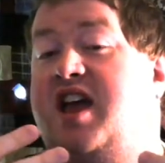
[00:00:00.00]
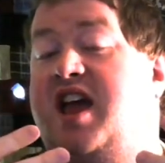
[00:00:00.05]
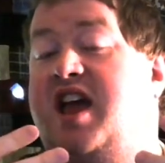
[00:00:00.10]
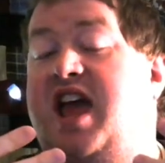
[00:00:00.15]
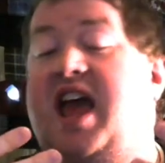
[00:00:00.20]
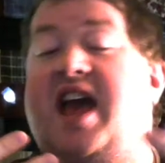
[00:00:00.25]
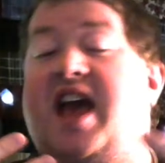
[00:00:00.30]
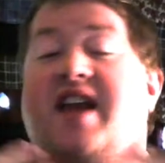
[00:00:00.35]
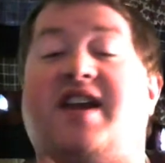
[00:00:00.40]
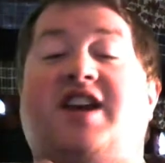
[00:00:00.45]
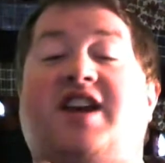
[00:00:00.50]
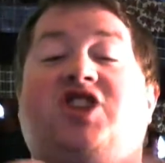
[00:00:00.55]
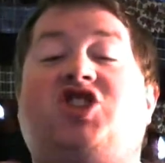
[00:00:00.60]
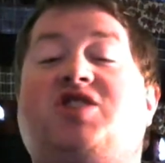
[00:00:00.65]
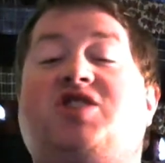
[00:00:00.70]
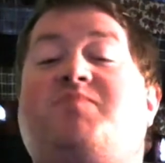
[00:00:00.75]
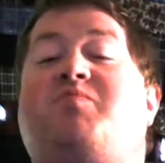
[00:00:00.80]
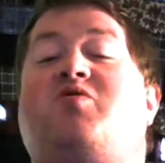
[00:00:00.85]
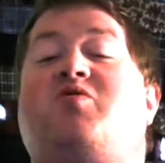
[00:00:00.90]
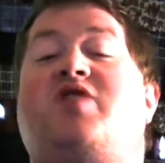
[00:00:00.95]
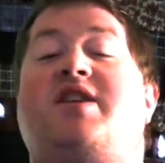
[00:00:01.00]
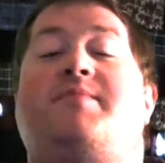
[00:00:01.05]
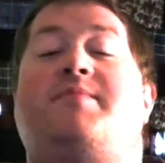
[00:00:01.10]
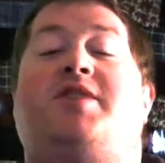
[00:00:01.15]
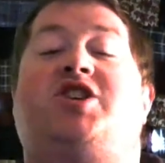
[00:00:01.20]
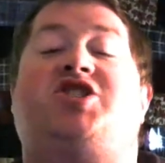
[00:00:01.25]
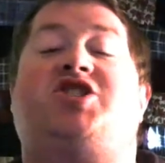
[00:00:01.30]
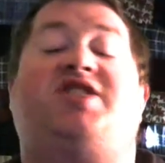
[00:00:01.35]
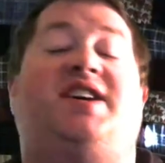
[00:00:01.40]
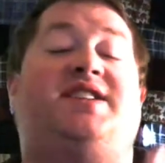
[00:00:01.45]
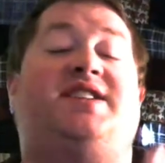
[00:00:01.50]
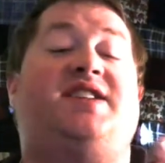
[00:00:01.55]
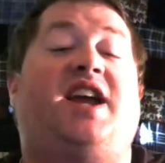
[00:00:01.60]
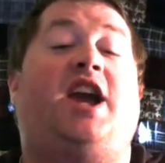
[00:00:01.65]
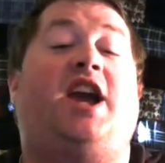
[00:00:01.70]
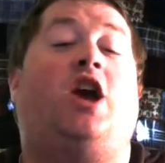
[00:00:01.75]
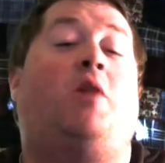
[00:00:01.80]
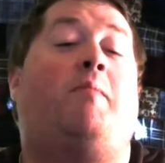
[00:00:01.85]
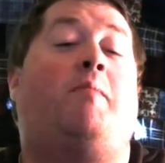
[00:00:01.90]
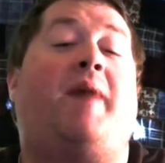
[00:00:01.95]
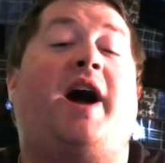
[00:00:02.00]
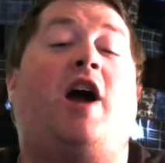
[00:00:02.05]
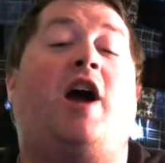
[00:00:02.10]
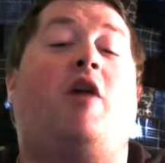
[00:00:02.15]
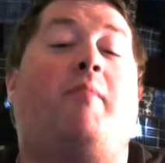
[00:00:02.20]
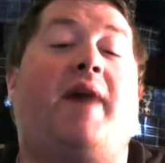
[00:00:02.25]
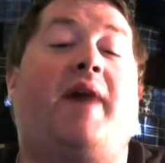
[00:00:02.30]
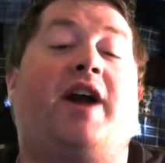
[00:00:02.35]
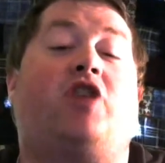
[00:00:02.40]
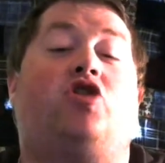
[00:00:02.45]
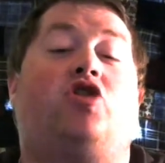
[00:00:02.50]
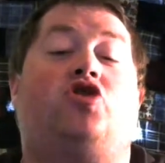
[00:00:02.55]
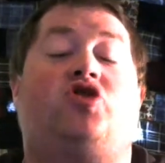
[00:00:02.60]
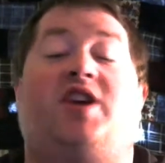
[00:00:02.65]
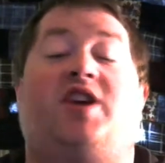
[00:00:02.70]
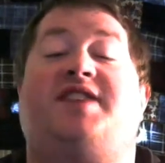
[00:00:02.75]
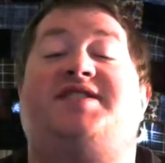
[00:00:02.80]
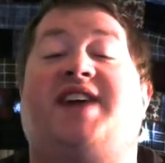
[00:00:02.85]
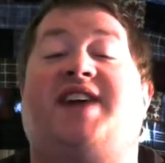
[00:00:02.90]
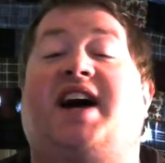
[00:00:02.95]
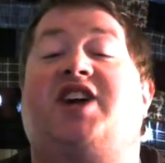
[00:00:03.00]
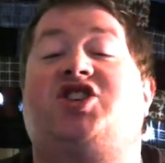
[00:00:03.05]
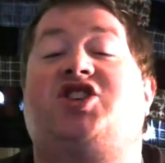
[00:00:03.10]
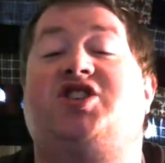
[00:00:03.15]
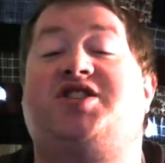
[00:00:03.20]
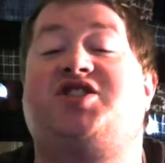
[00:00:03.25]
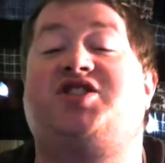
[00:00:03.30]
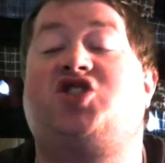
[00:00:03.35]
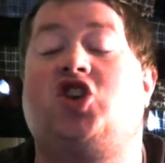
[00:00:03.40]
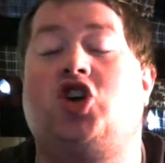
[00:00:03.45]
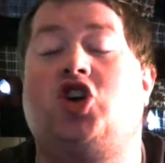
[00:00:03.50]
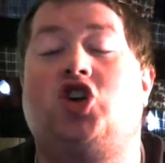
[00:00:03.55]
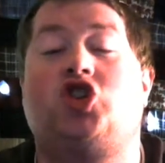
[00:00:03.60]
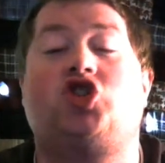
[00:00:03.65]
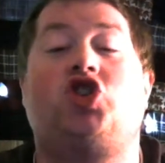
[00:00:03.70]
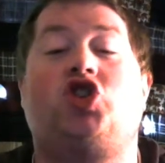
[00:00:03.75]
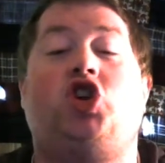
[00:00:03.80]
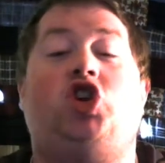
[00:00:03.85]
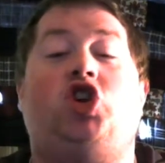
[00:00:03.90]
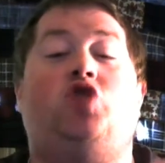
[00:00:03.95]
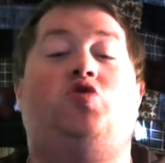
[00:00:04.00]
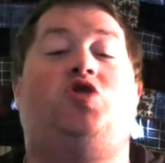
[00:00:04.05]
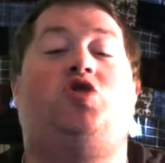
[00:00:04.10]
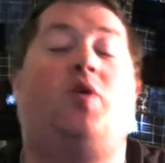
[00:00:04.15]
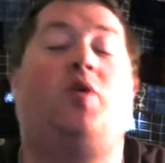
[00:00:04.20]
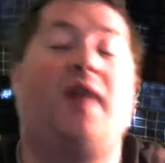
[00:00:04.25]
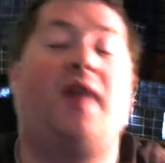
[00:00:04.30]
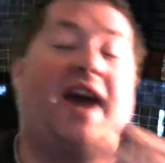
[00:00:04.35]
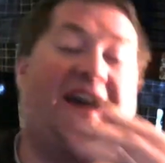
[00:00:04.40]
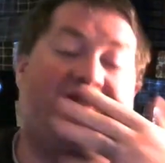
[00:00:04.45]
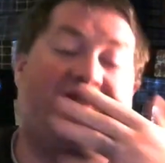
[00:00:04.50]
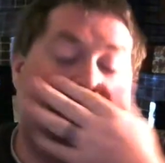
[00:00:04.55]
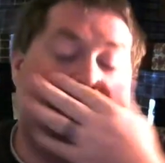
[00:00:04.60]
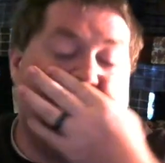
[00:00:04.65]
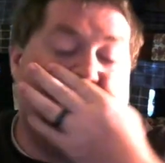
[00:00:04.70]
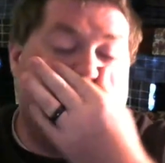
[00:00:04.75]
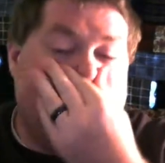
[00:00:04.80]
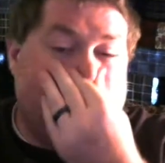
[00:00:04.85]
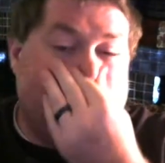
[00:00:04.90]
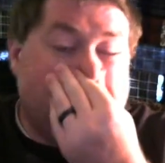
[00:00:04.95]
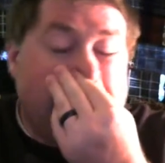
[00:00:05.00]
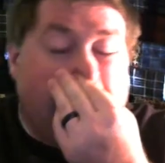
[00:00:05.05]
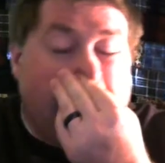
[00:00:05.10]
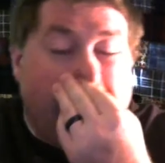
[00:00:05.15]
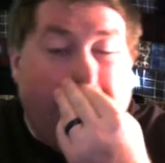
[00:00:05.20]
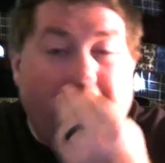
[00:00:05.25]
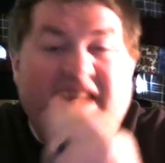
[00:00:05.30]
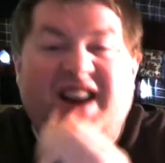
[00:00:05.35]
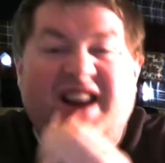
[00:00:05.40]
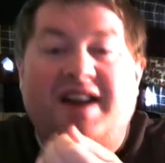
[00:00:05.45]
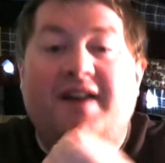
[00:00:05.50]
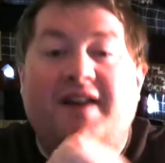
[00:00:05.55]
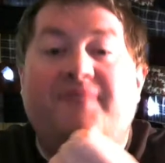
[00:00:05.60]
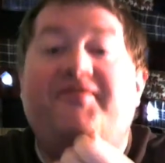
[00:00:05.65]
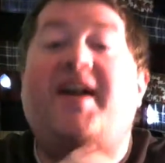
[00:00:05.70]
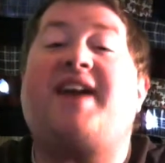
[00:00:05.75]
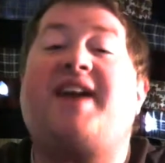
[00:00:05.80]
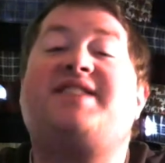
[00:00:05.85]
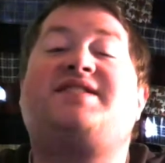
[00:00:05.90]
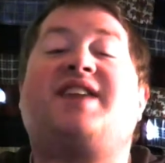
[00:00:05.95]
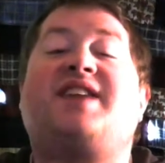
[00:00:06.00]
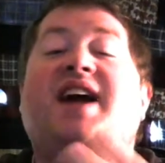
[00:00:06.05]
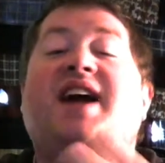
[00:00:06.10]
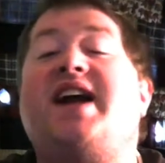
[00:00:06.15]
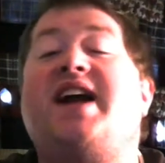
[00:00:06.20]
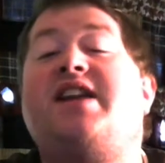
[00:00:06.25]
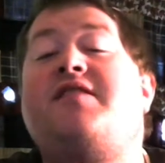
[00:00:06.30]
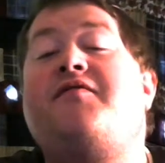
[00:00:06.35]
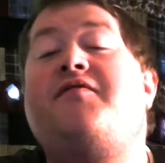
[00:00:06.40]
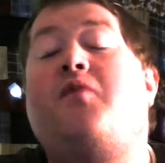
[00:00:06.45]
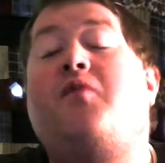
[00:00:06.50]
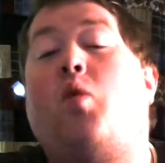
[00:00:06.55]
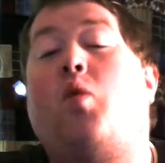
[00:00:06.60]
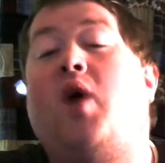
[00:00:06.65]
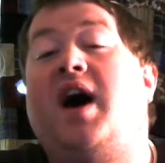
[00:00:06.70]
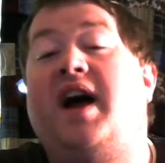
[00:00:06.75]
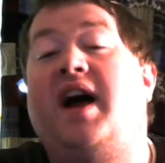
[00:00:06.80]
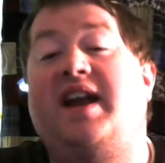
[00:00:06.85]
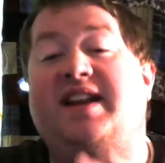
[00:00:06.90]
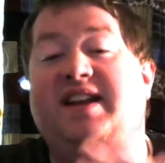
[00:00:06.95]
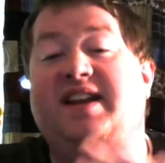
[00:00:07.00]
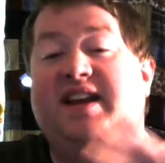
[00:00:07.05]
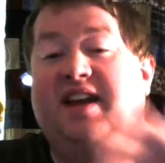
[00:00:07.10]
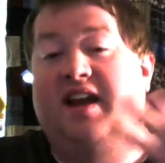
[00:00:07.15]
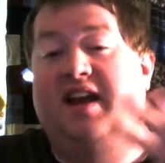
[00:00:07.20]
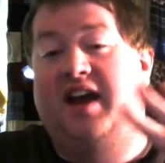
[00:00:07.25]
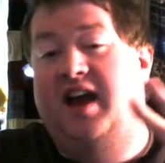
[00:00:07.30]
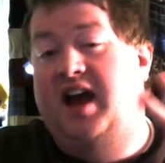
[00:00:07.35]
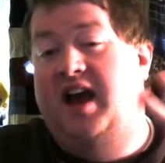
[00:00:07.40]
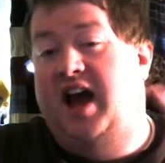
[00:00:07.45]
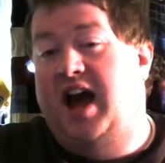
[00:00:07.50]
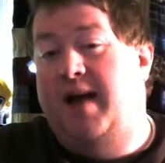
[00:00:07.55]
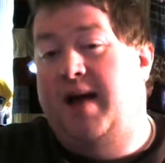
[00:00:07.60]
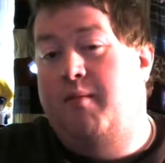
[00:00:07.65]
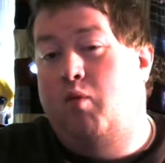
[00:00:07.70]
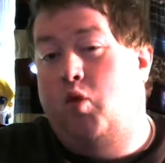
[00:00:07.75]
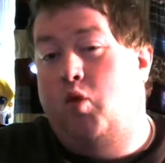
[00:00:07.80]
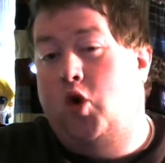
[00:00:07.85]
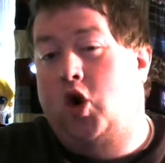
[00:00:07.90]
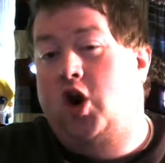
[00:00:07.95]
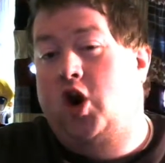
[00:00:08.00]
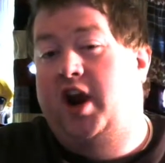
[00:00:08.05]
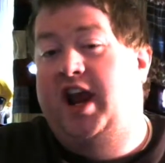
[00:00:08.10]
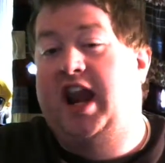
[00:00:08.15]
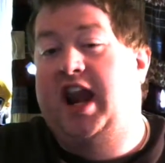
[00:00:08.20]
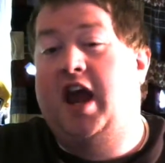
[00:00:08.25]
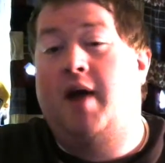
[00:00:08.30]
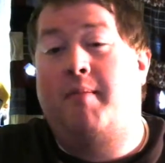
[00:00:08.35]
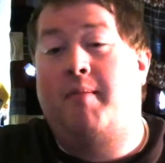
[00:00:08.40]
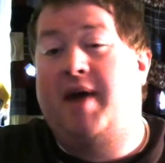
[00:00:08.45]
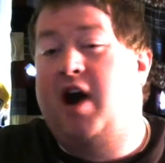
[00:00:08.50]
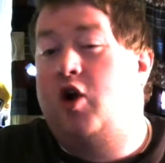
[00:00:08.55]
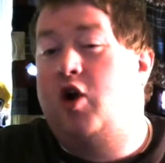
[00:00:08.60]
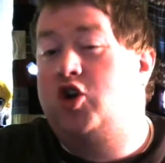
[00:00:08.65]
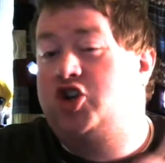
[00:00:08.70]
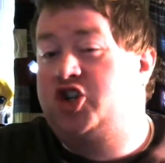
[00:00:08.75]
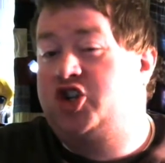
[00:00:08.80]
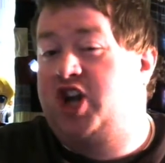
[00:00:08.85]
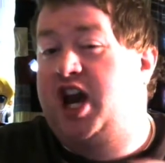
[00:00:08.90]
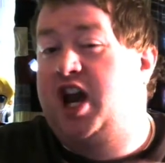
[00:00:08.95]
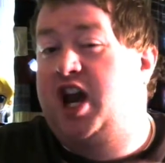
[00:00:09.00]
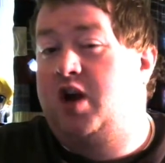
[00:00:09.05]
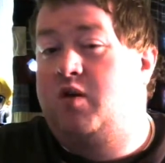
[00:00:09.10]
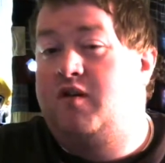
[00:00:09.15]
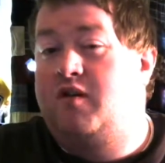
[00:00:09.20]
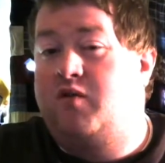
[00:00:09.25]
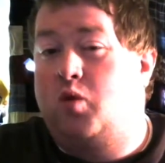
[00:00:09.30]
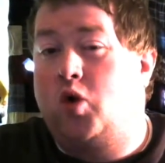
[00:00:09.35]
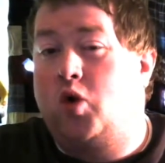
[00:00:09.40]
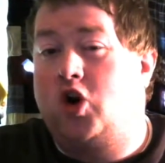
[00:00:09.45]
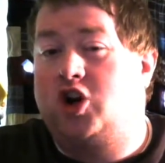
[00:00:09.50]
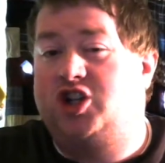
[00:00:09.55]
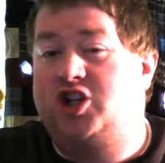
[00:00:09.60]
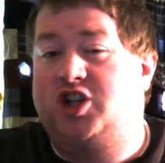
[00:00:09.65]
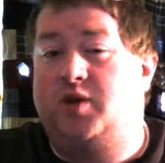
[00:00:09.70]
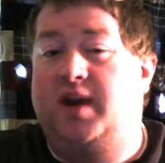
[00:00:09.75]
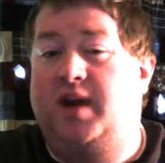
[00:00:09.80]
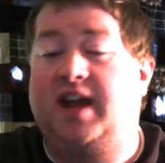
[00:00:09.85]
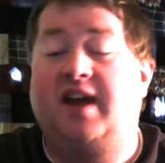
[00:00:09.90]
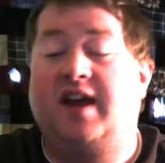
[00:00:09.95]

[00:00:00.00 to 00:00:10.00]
And it just pretty much says, here, buy our microtransactions so you don't have to do this. That's kind of what I'm worried about Shadow of War doing.